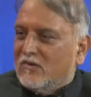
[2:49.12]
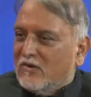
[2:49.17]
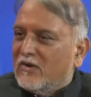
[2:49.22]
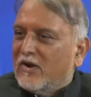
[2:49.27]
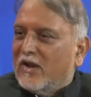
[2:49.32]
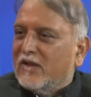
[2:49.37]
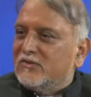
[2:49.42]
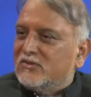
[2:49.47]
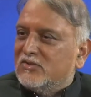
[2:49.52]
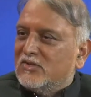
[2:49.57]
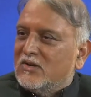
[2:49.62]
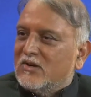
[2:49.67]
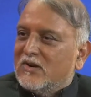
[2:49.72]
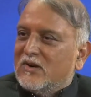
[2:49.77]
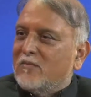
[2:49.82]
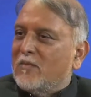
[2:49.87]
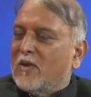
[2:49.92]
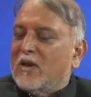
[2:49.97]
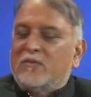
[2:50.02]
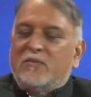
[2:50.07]
or
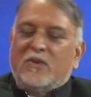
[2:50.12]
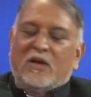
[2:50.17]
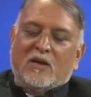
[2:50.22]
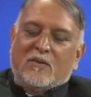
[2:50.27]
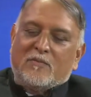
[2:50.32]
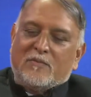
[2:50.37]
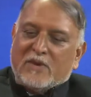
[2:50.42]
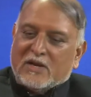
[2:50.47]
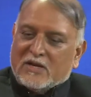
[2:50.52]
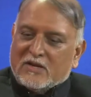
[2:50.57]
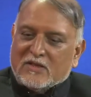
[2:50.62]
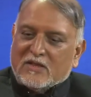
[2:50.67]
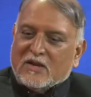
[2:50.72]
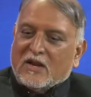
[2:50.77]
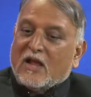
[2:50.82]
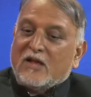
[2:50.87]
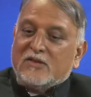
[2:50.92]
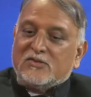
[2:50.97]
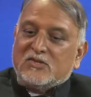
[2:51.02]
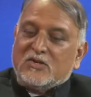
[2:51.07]
grandchildren might become better than
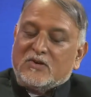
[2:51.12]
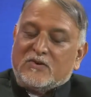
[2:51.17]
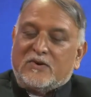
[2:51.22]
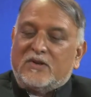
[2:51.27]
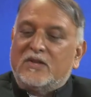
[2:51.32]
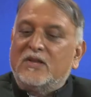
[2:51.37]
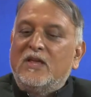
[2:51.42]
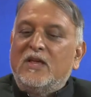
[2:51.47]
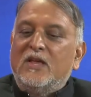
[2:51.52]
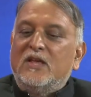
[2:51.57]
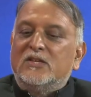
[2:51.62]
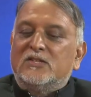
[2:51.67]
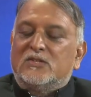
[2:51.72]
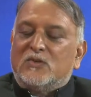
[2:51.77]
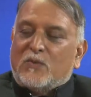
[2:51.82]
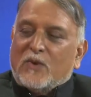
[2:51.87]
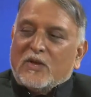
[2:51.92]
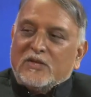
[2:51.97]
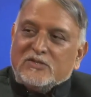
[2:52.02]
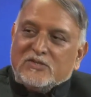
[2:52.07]
our children. So
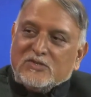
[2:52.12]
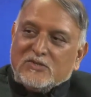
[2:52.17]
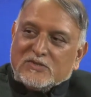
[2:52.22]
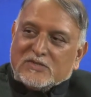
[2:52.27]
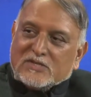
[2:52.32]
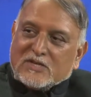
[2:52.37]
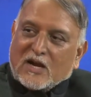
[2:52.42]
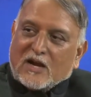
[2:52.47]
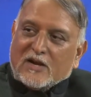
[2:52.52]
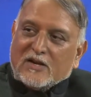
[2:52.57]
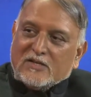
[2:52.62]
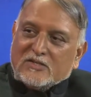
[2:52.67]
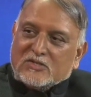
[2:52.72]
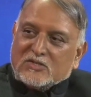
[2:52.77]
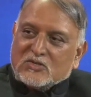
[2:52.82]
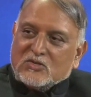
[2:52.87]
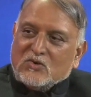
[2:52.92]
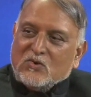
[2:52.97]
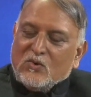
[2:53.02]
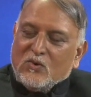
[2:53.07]
once you start a
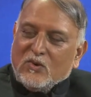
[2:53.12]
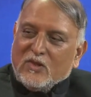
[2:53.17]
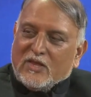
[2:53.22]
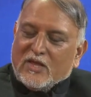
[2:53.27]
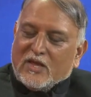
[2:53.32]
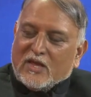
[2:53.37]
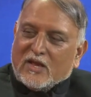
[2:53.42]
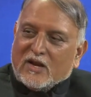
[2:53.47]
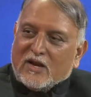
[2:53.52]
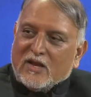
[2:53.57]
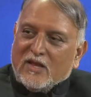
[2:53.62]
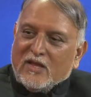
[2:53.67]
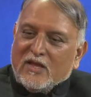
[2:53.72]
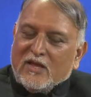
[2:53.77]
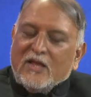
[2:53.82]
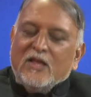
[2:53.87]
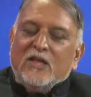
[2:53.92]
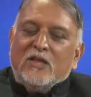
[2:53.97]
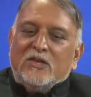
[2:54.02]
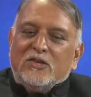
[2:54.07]
school there,
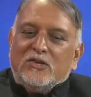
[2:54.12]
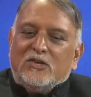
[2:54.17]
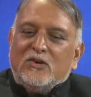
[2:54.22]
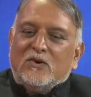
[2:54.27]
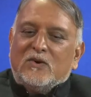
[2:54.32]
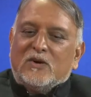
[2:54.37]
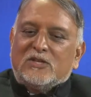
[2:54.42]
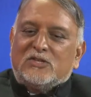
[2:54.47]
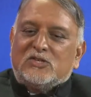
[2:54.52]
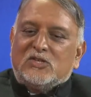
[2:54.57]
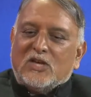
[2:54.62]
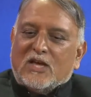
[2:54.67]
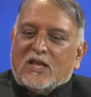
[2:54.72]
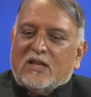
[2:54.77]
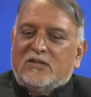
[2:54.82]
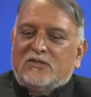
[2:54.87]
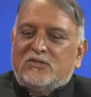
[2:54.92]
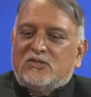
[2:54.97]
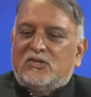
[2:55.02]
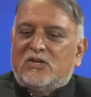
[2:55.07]
you are
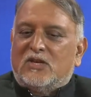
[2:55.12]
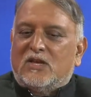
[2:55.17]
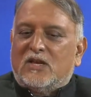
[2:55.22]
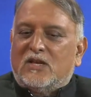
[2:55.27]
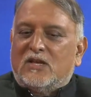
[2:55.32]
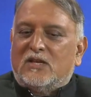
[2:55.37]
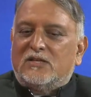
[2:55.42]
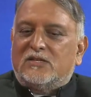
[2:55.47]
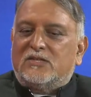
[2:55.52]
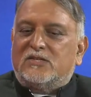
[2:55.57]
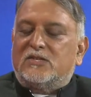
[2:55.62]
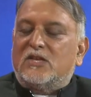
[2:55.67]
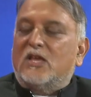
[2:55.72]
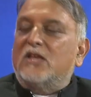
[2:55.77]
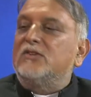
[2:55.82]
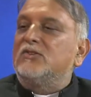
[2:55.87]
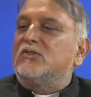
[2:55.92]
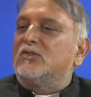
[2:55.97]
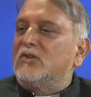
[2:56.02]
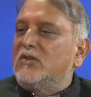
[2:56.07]
challenging
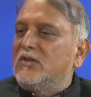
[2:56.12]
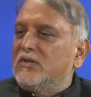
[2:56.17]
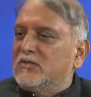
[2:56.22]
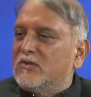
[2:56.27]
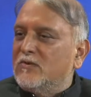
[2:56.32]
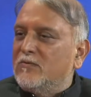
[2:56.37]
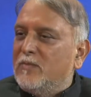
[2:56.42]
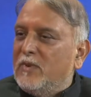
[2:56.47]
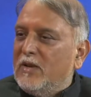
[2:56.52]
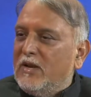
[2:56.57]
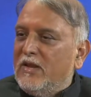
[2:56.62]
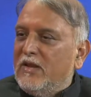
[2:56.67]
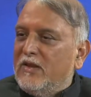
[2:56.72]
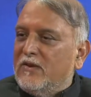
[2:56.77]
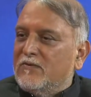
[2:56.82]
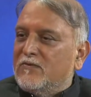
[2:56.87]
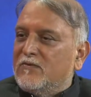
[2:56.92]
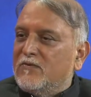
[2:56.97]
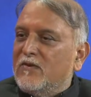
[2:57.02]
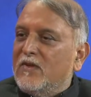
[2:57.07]
centuries of
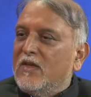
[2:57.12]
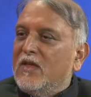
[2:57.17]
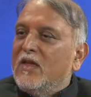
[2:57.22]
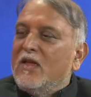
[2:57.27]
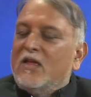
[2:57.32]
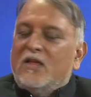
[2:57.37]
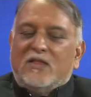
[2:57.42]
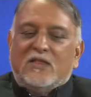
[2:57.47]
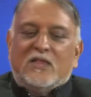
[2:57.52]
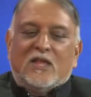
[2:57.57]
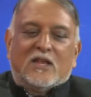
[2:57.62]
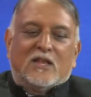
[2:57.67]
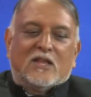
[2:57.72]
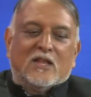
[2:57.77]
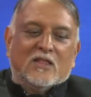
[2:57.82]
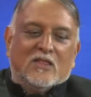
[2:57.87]
belief that